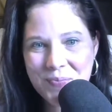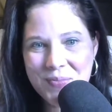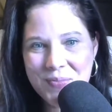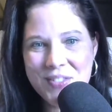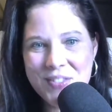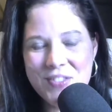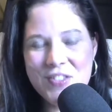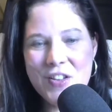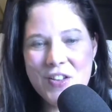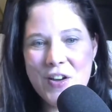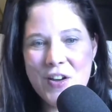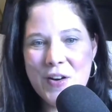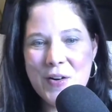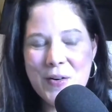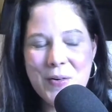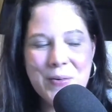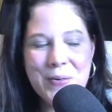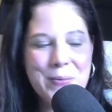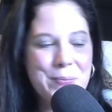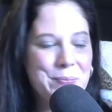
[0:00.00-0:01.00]

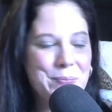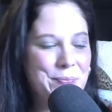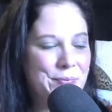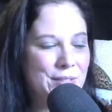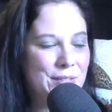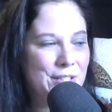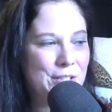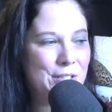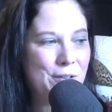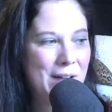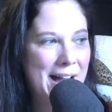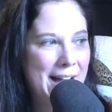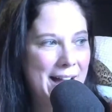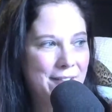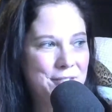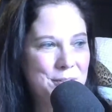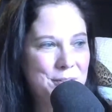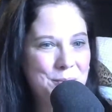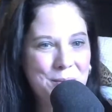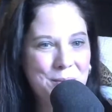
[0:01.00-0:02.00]
So you don't have to